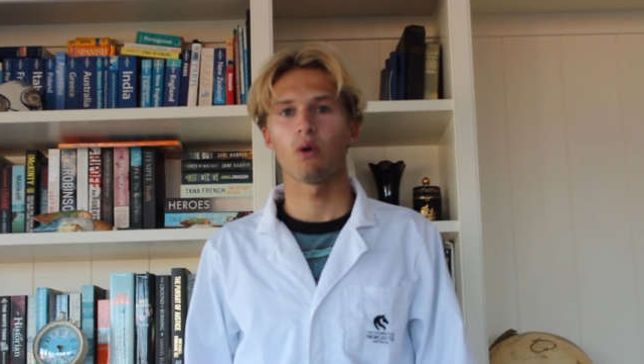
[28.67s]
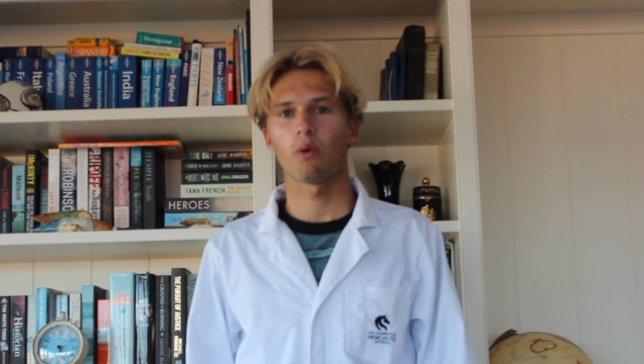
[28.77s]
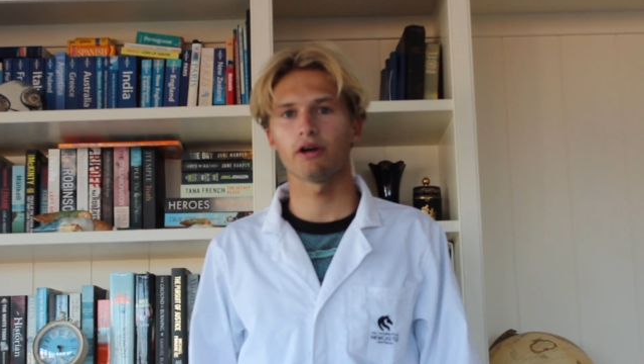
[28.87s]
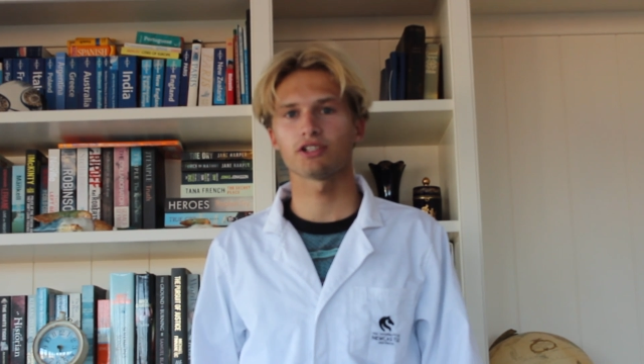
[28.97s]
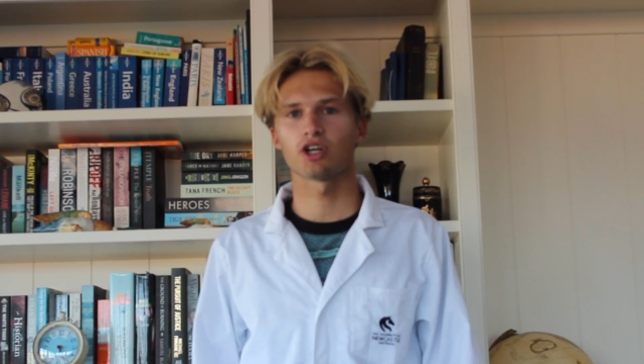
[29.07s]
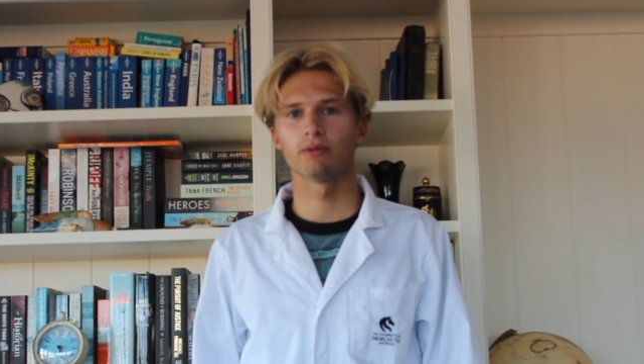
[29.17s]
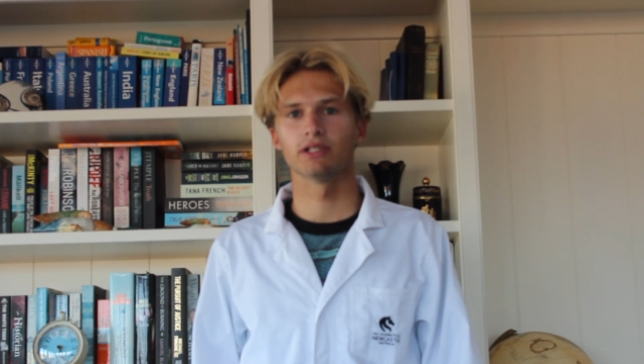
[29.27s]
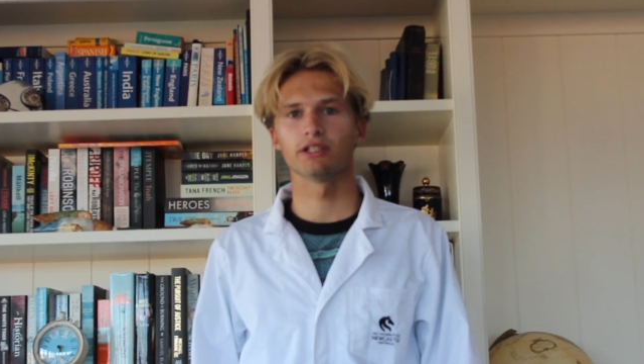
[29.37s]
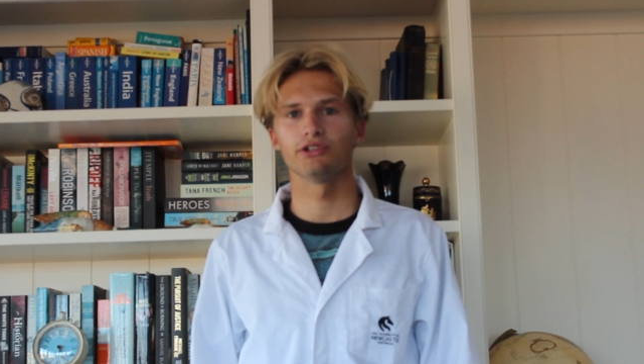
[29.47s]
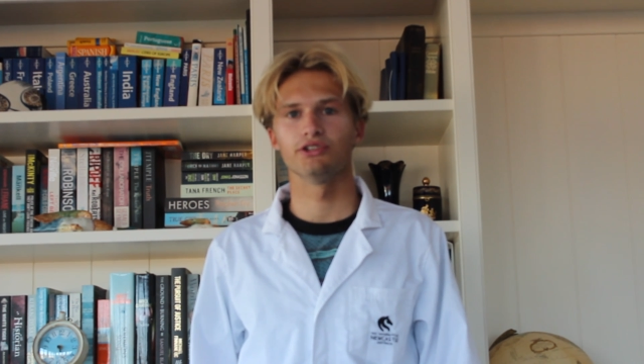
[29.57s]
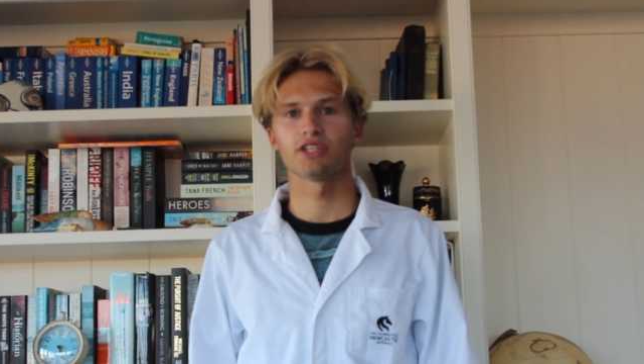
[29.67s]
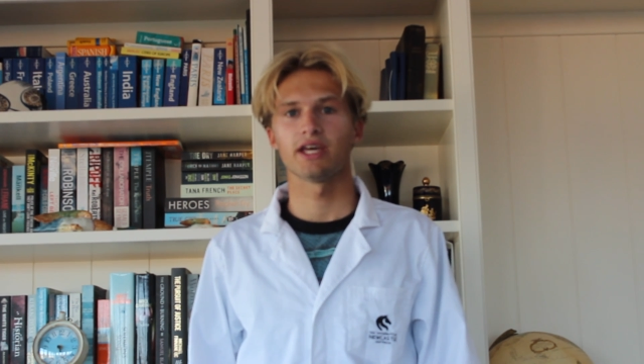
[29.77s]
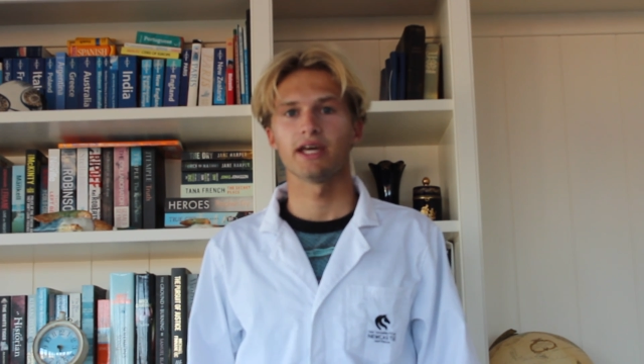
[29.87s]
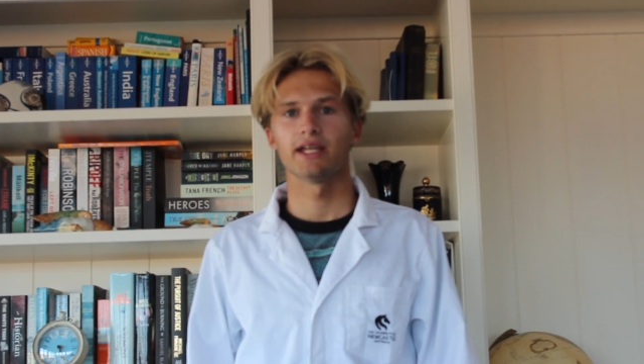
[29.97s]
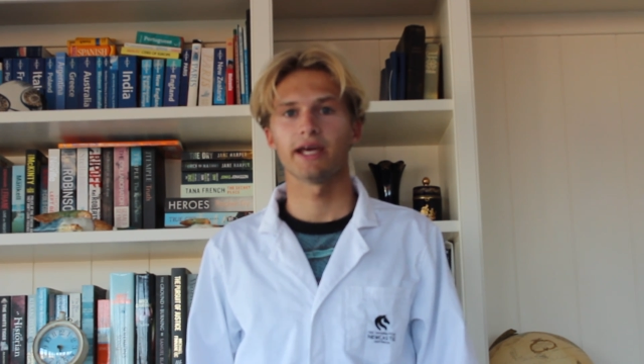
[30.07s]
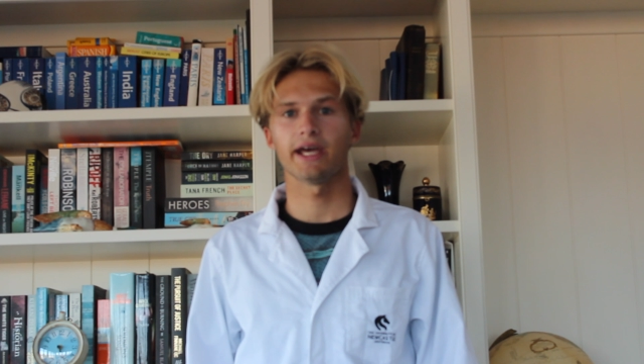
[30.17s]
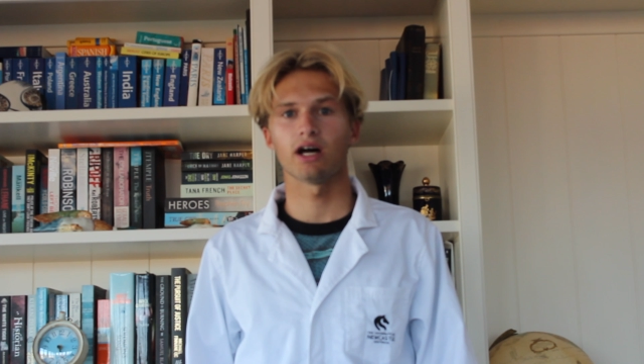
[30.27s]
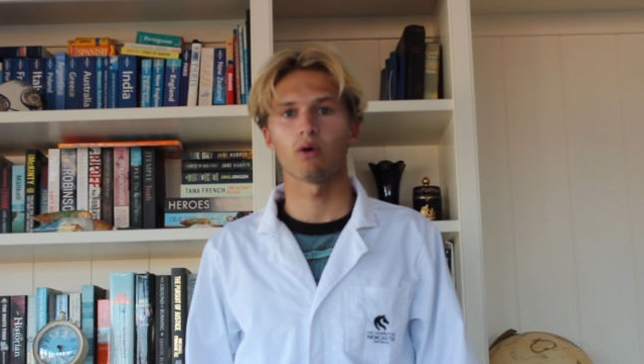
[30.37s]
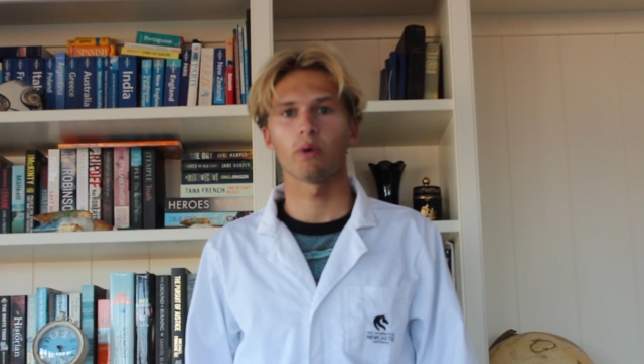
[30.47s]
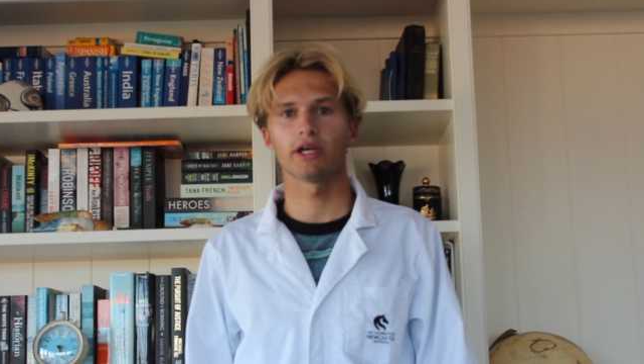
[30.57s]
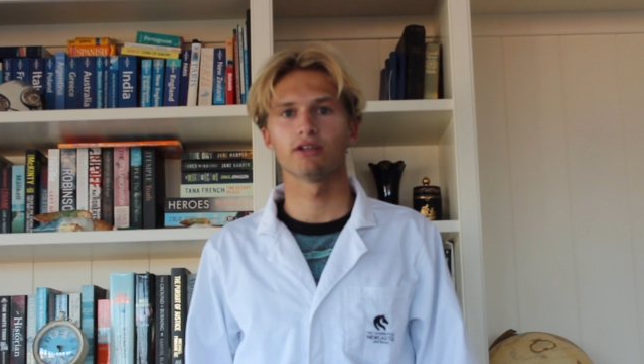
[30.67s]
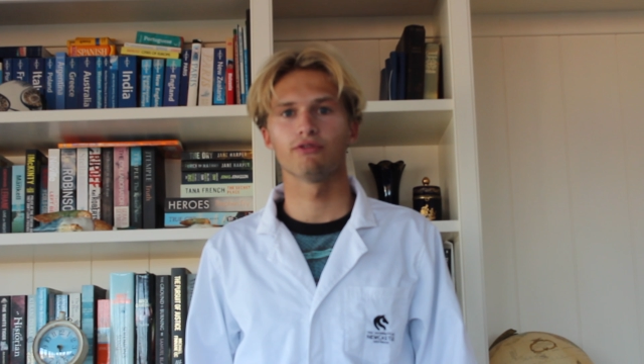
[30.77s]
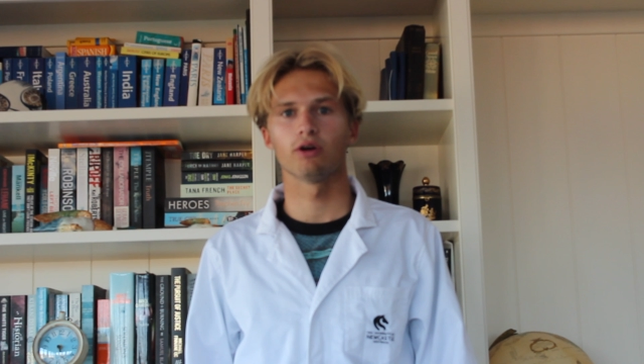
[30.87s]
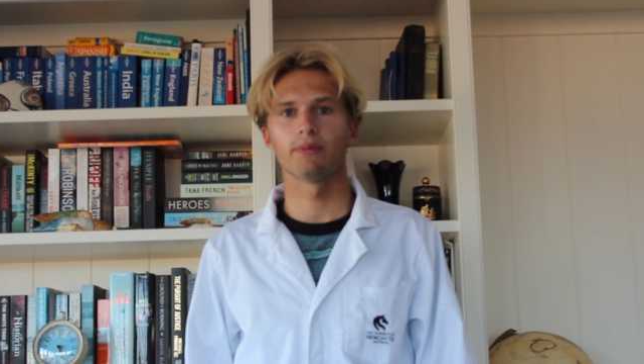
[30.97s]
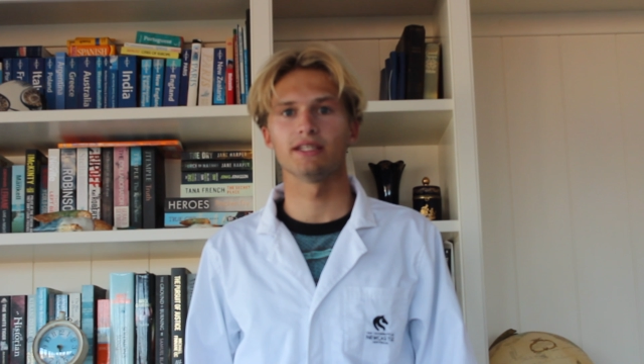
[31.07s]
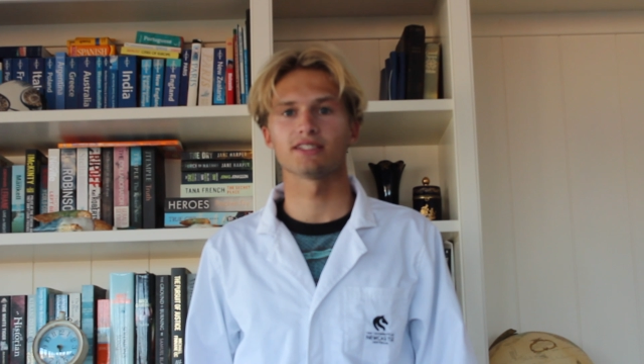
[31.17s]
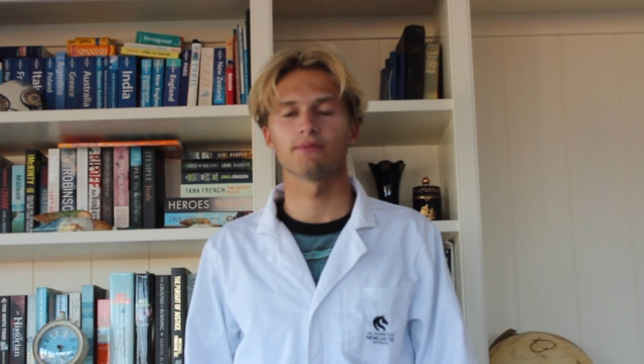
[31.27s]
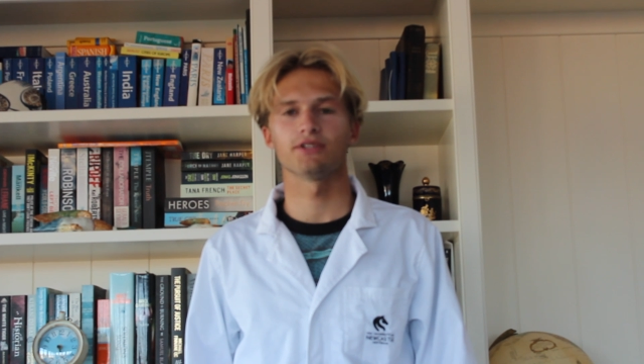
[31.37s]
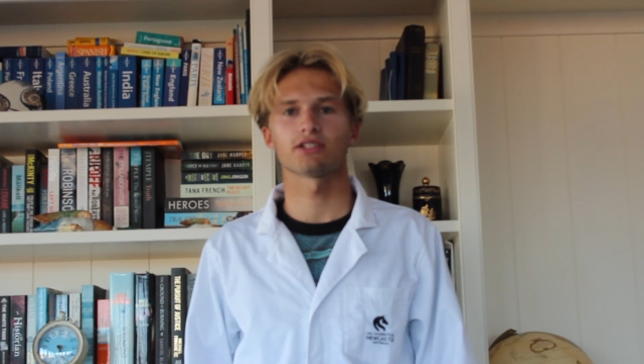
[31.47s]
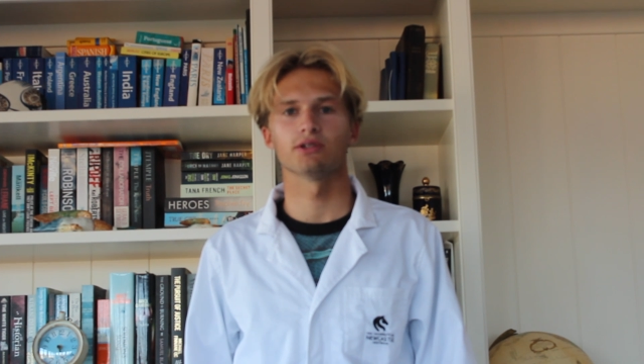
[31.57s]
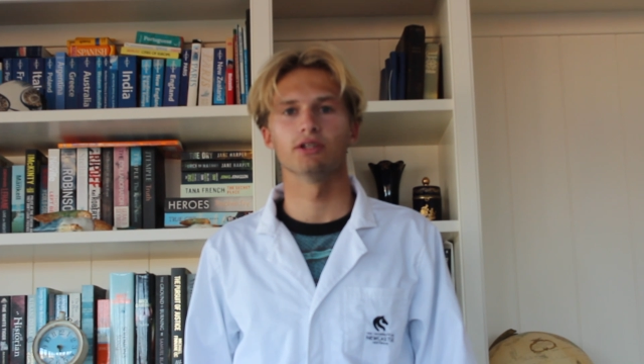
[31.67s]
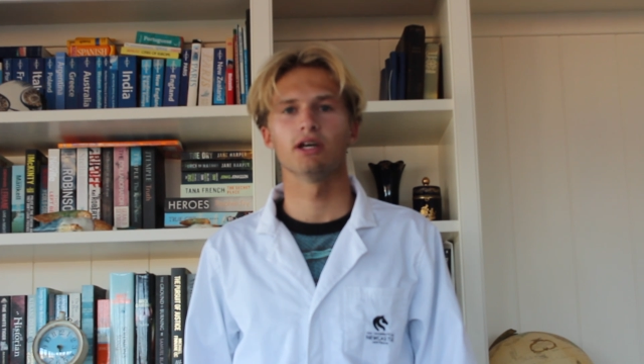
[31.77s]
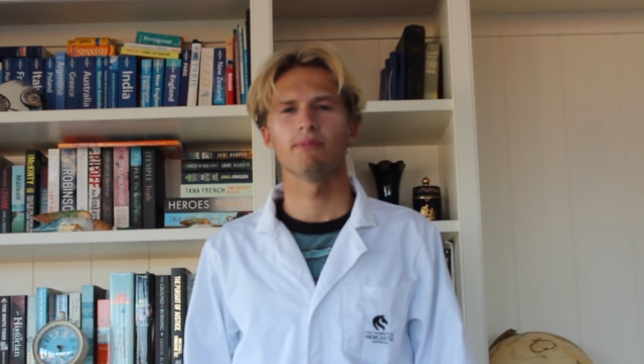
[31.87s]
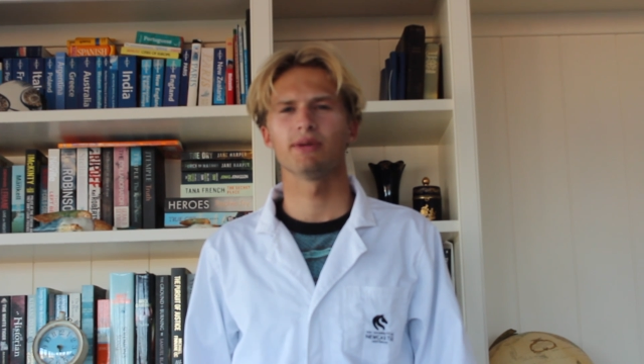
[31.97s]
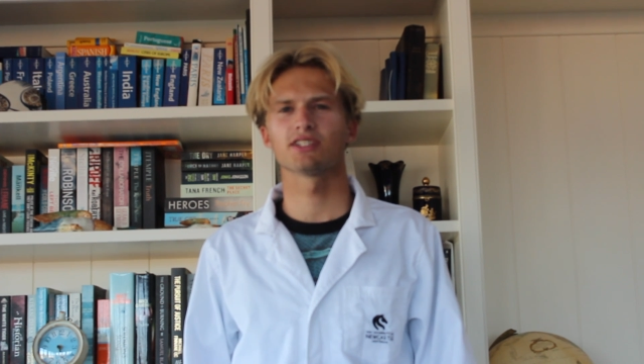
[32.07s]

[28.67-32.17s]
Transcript: where it's commonly used, and how we can avoid being subject to it,